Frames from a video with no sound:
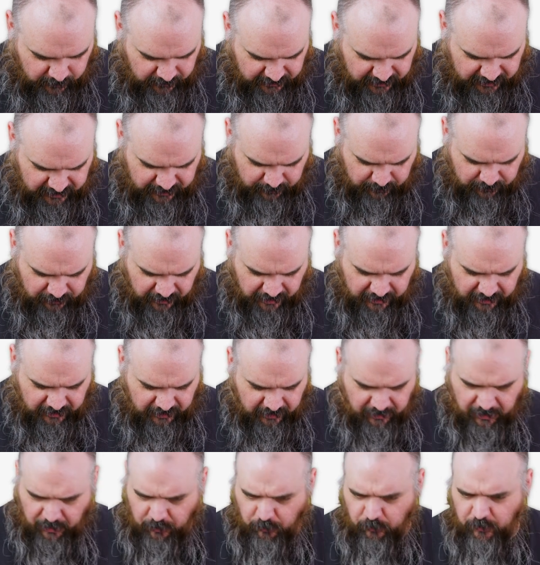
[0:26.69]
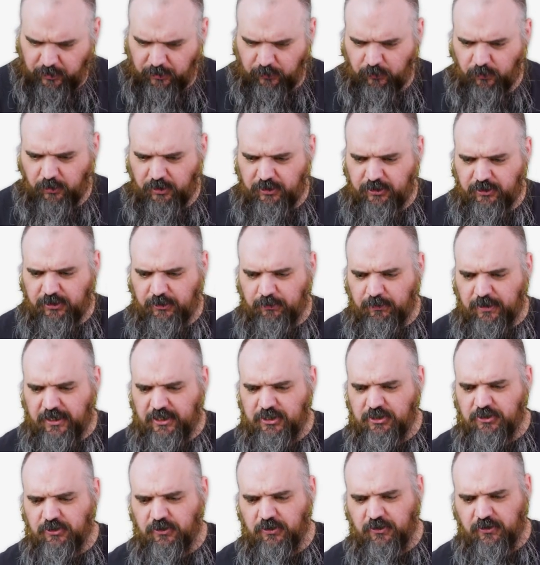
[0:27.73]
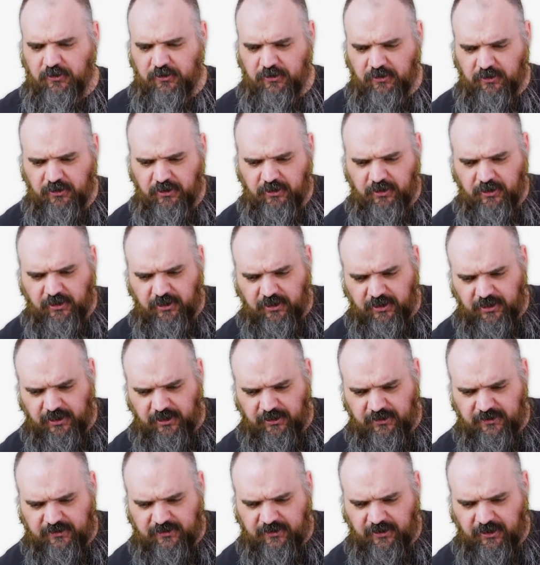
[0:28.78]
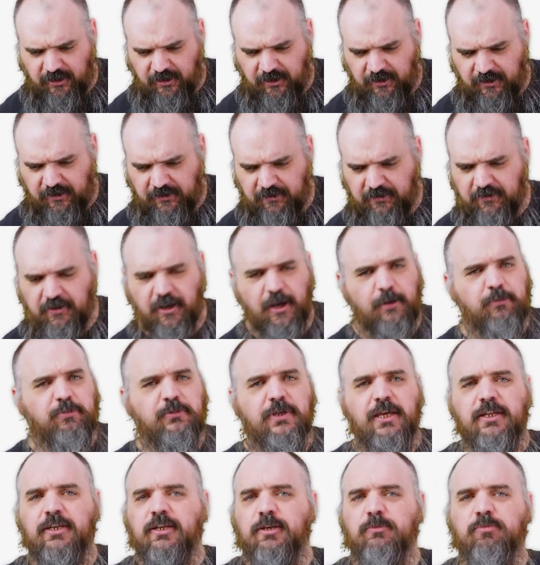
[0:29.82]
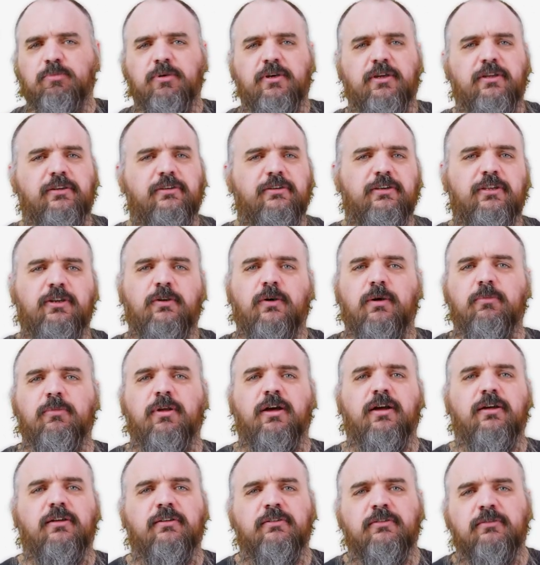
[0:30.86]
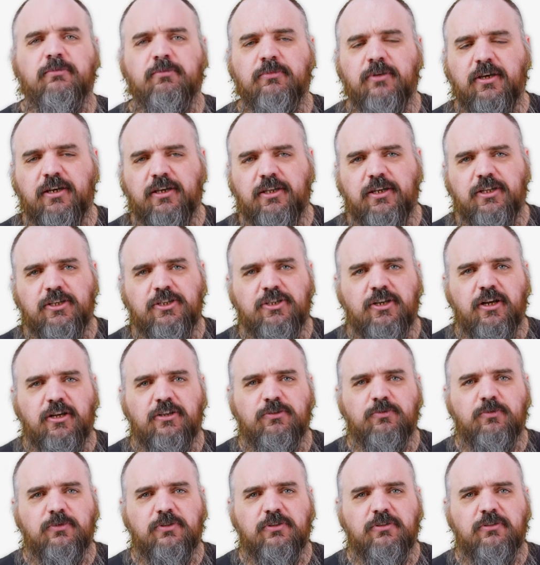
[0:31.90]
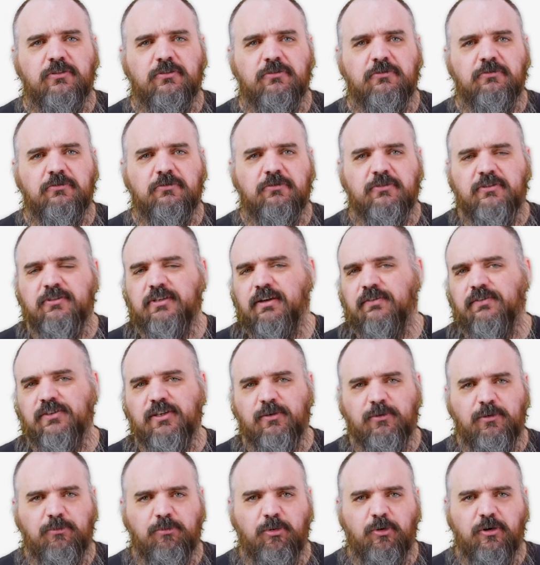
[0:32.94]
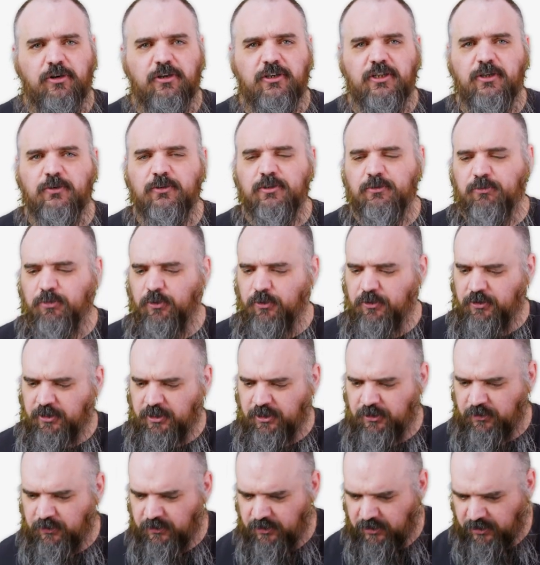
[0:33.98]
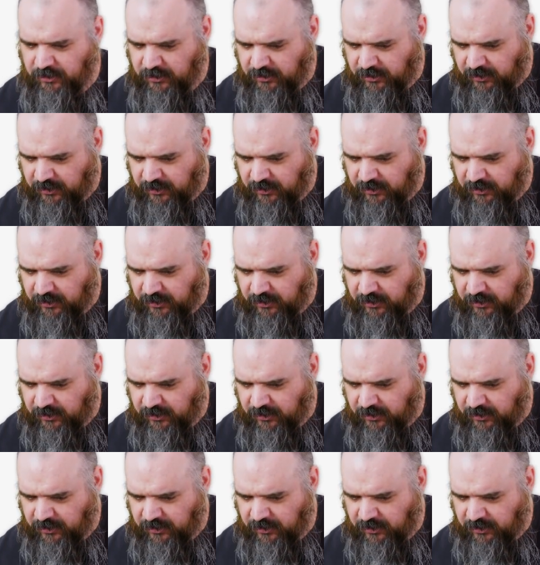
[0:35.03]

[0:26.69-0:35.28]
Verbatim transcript: which seems like a, a weird one to make sure is uh, updated, but you know I'm not not going to judge. Where 7-zip's important to you, it's important to you.